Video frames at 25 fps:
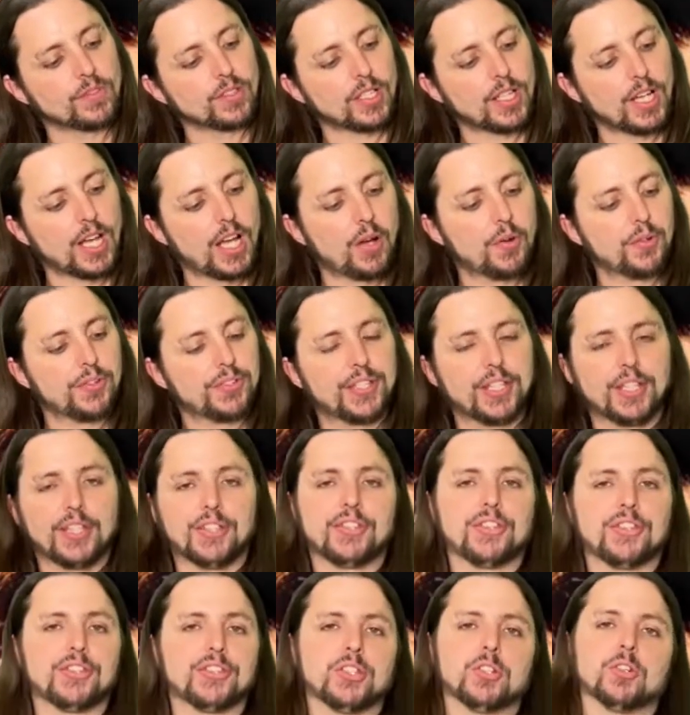
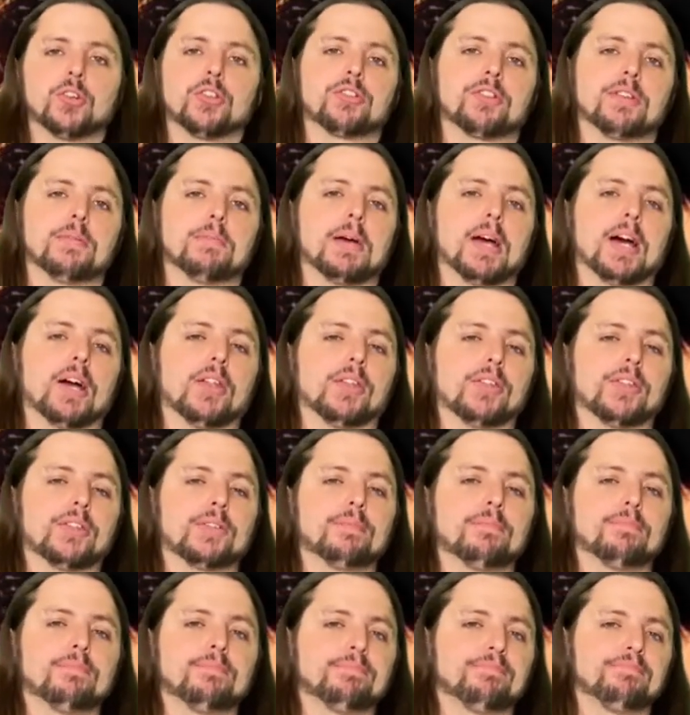2 or 3
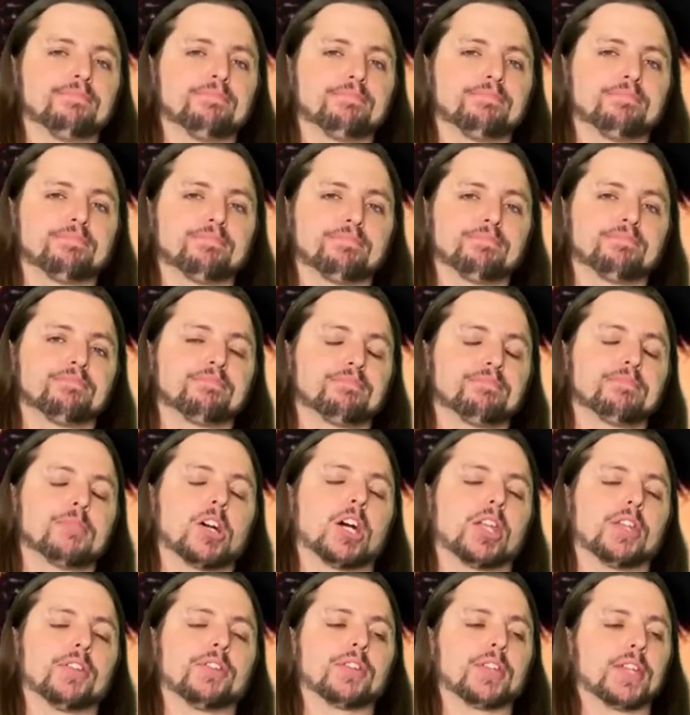pounds,
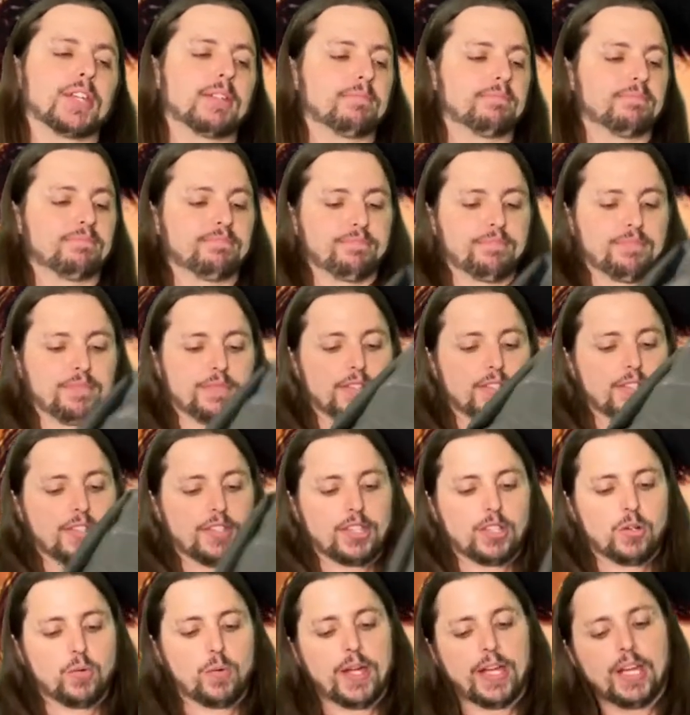honestly.
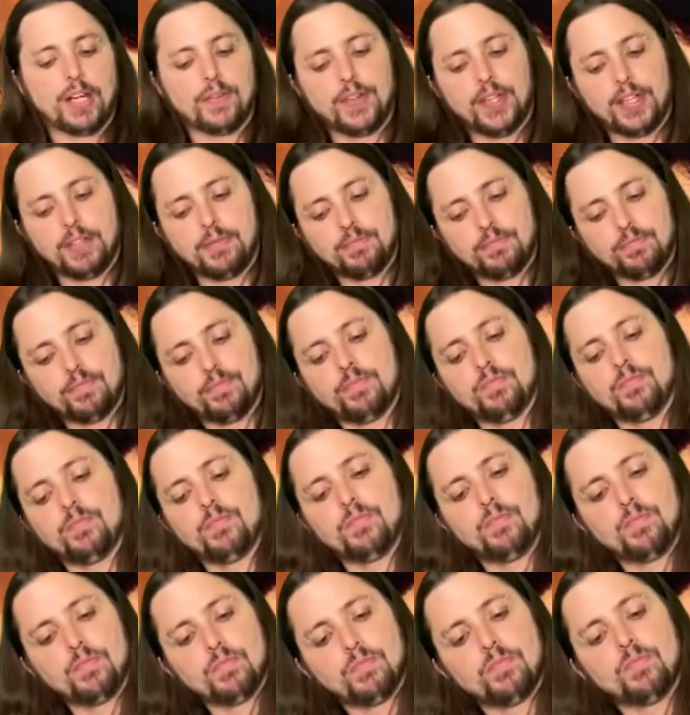The weight of it,
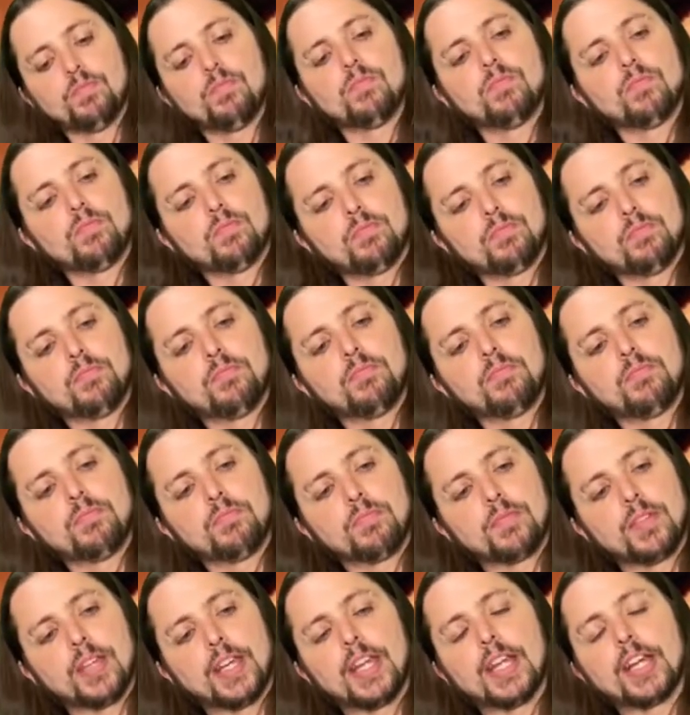
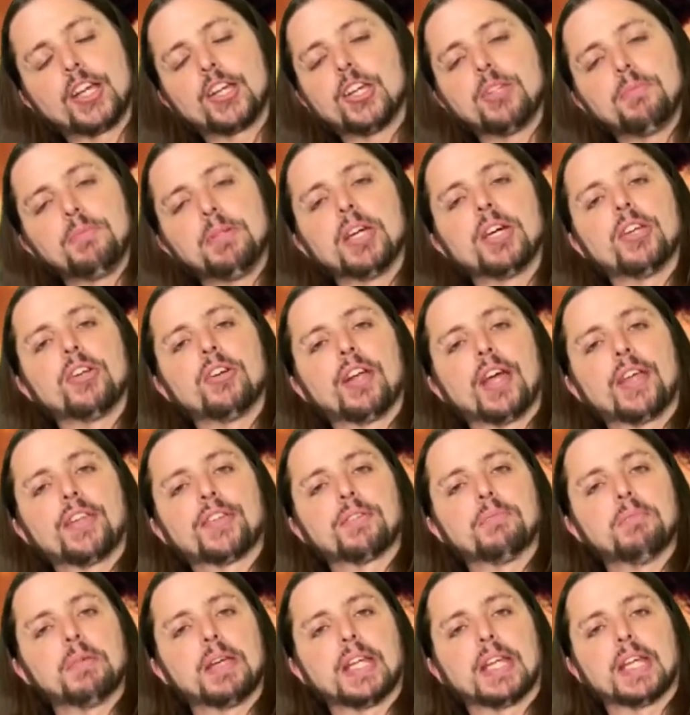and I could be
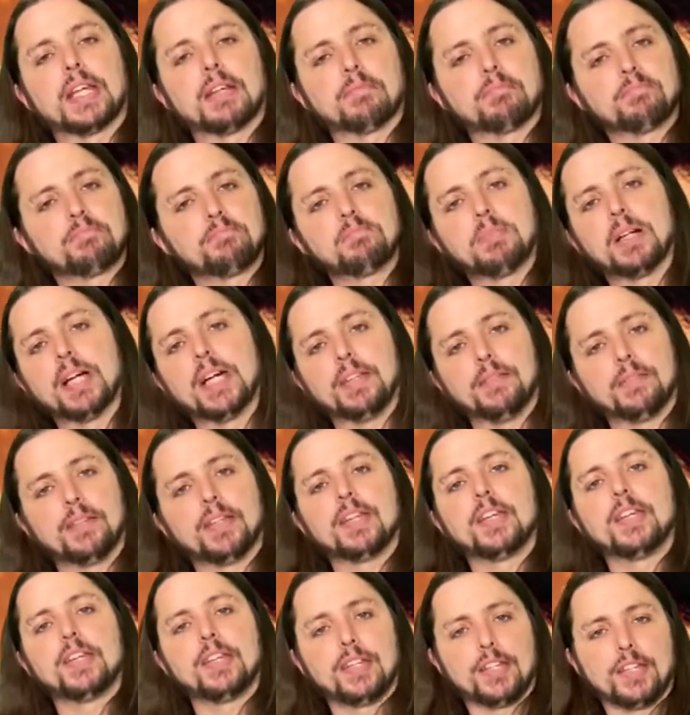underestimating, but
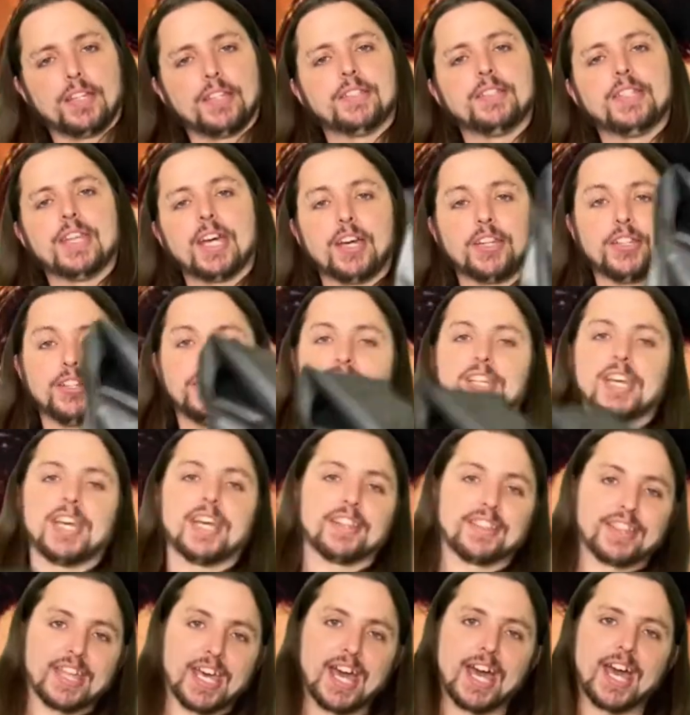now you
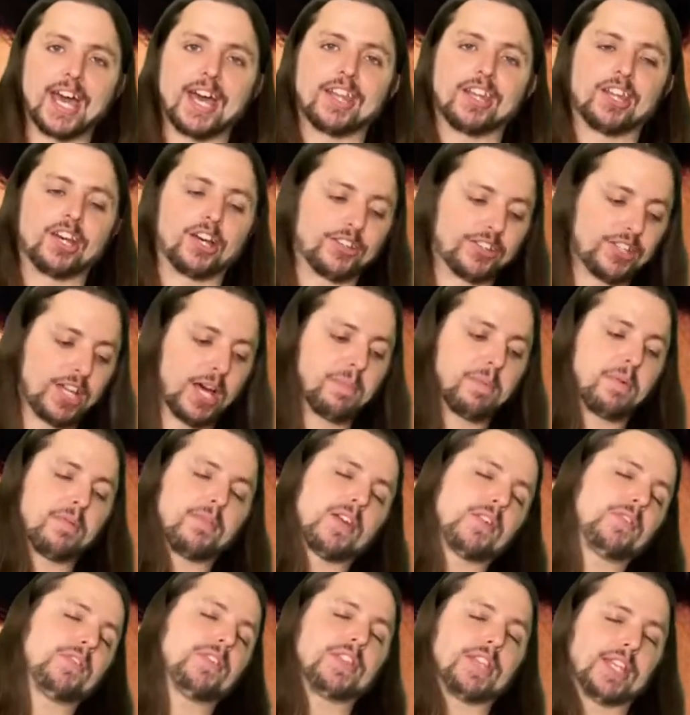take that on top of
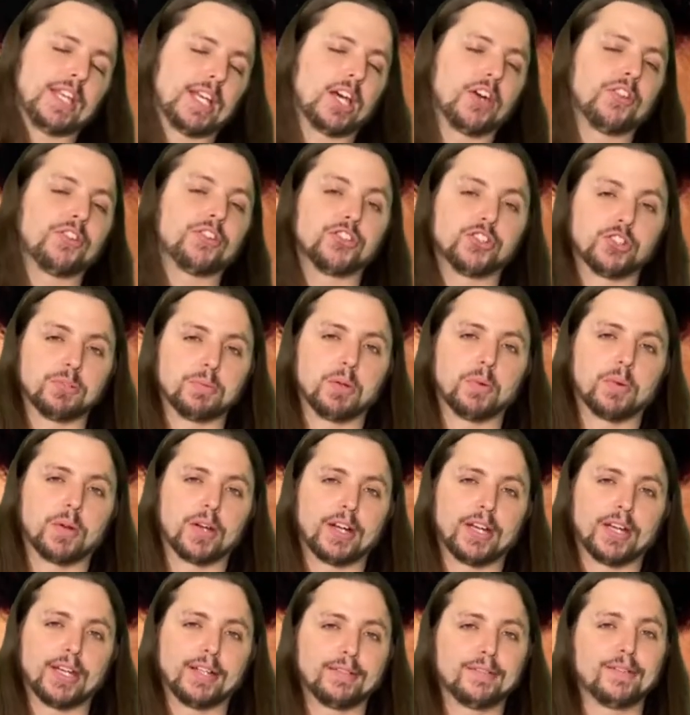everything else that you'll be
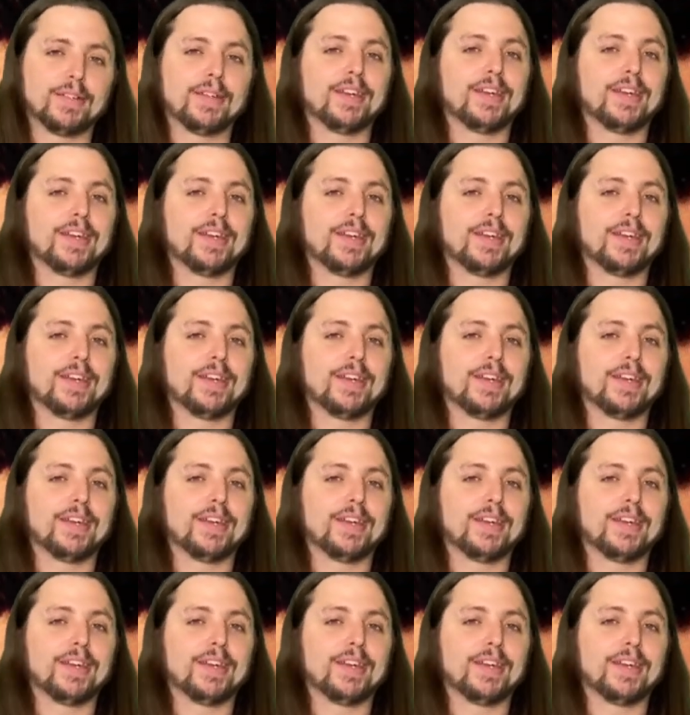wearing,